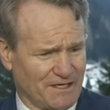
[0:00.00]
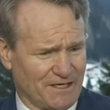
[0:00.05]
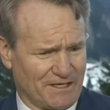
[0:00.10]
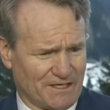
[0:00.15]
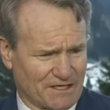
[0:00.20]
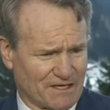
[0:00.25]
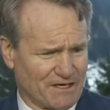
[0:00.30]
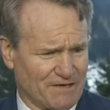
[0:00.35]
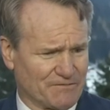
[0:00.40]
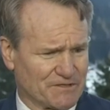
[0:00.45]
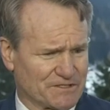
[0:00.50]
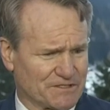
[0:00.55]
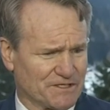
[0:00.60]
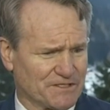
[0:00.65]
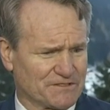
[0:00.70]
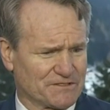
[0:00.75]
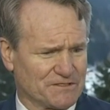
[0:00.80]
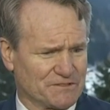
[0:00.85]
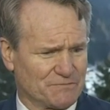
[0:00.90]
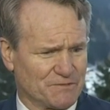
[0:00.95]
In the
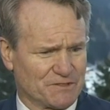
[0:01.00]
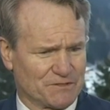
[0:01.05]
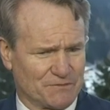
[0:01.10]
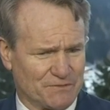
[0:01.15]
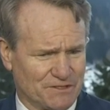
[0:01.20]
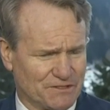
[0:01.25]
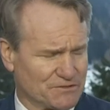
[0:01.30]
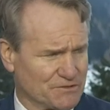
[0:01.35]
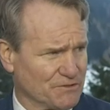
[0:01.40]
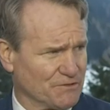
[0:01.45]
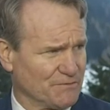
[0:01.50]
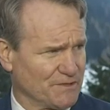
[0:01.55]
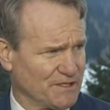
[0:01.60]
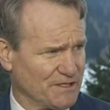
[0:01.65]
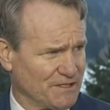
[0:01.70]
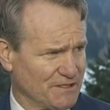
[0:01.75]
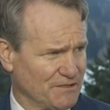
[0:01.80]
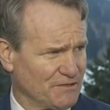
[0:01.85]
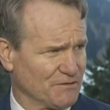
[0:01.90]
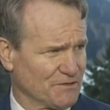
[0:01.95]
conversations between
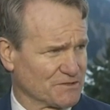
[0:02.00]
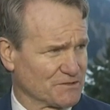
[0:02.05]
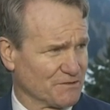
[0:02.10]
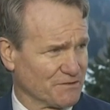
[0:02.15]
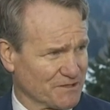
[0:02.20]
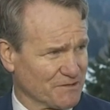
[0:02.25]
Germany and the U.S.